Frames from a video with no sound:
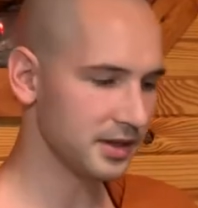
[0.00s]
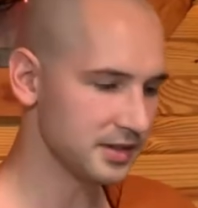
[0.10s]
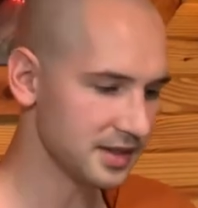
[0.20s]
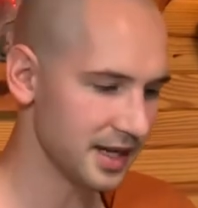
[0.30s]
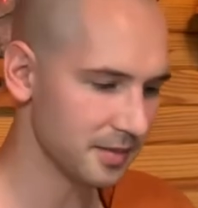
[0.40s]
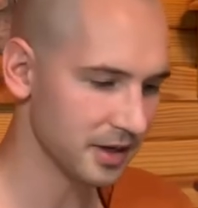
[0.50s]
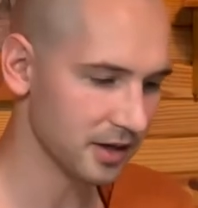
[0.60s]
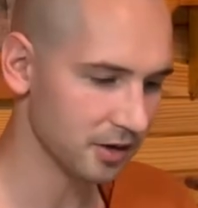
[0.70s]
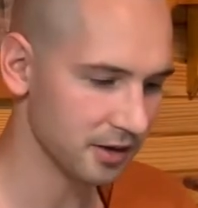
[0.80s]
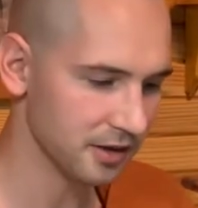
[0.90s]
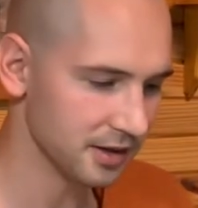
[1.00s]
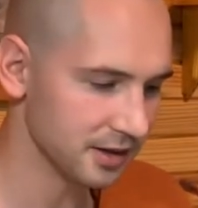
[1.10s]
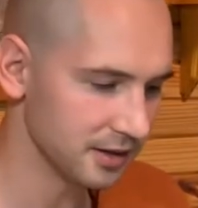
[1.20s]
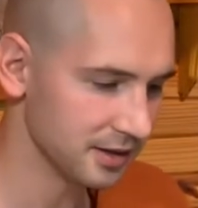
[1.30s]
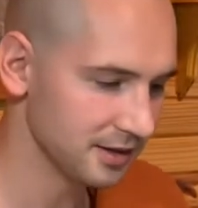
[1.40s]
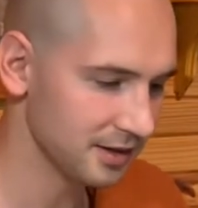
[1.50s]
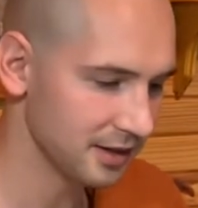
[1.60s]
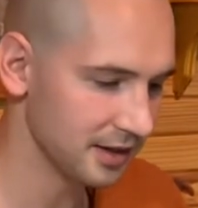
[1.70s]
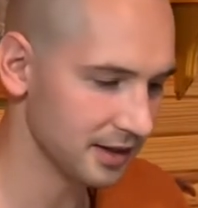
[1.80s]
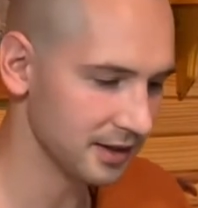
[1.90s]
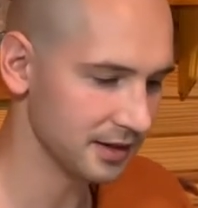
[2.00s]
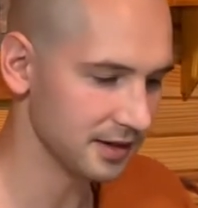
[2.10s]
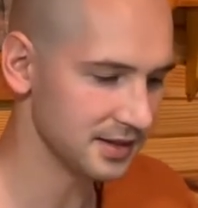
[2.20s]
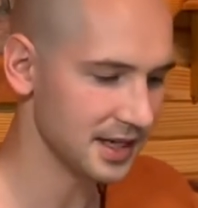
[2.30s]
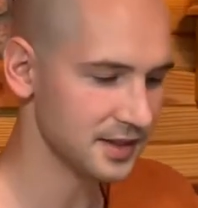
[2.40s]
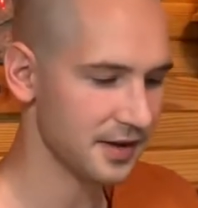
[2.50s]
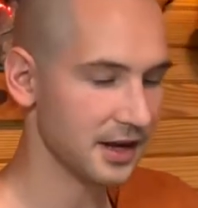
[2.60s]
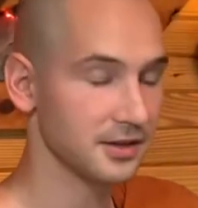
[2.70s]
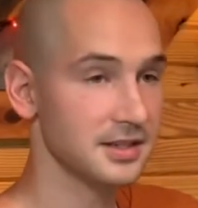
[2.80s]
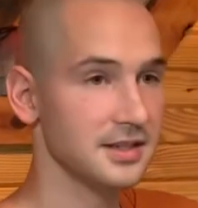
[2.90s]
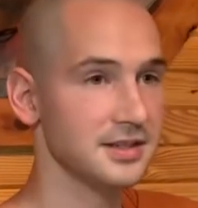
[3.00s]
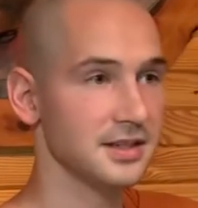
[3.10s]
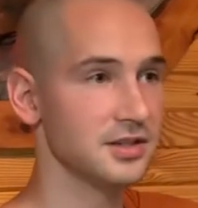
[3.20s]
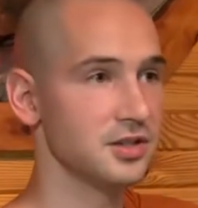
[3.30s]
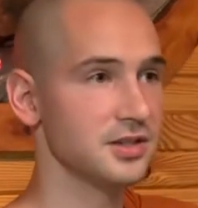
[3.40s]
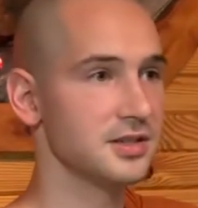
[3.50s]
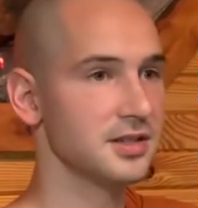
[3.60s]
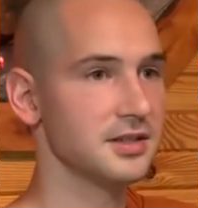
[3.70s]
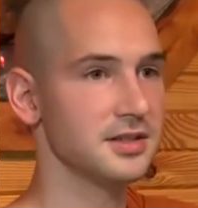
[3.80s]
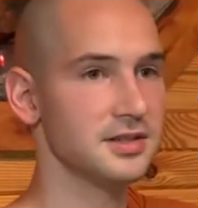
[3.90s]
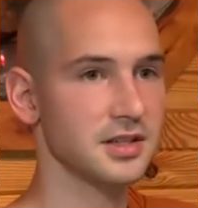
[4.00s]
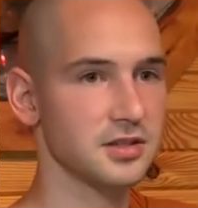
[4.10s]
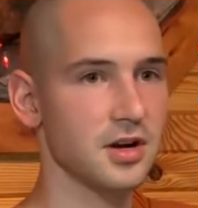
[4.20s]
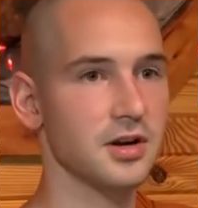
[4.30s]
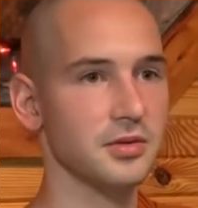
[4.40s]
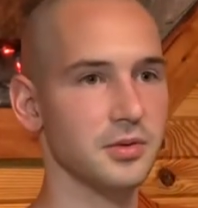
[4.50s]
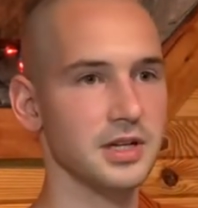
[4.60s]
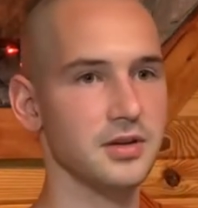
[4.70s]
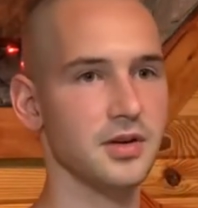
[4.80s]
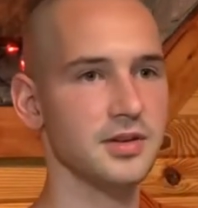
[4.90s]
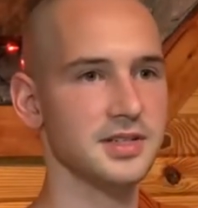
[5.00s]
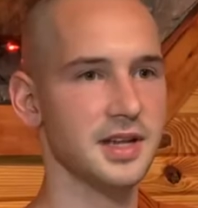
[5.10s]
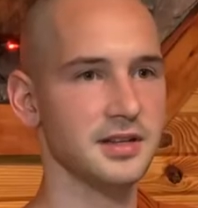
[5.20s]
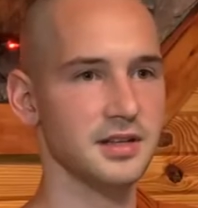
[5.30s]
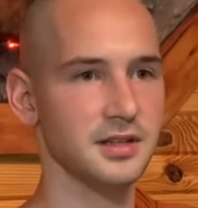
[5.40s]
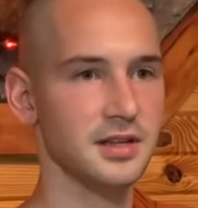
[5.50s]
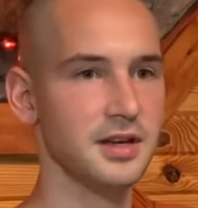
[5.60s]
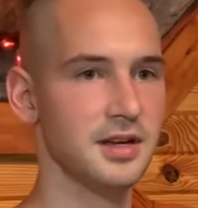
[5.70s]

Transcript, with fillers: what he's saying by guard the sense faculties is just to 6 R when you notice that the